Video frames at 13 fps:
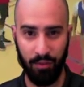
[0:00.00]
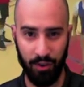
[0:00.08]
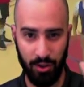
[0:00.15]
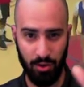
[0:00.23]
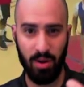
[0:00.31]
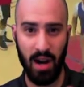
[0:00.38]

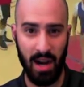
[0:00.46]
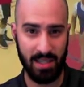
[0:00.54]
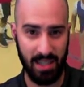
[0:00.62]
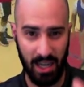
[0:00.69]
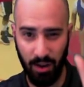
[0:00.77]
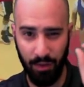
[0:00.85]
for you
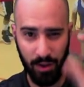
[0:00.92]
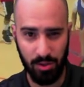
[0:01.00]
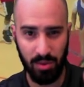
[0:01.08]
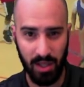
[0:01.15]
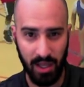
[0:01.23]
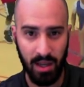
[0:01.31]
guys
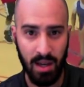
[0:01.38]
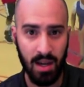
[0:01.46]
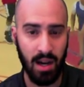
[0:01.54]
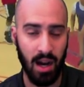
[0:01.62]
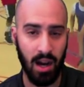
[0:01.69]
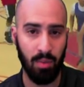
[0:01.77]
individually,
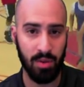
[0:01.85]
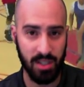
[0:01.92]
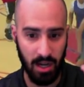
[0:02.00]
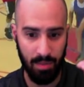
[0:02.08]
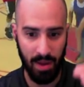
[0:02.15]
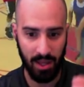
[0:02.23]

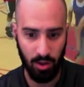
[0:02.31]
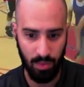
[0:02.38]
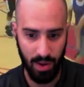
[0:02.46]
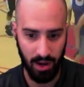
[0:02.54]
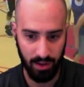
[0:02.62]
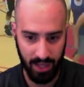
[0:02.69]
what's going to make
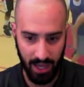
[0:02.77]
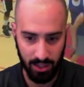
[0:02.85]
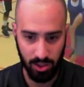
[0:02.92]
you better, okay?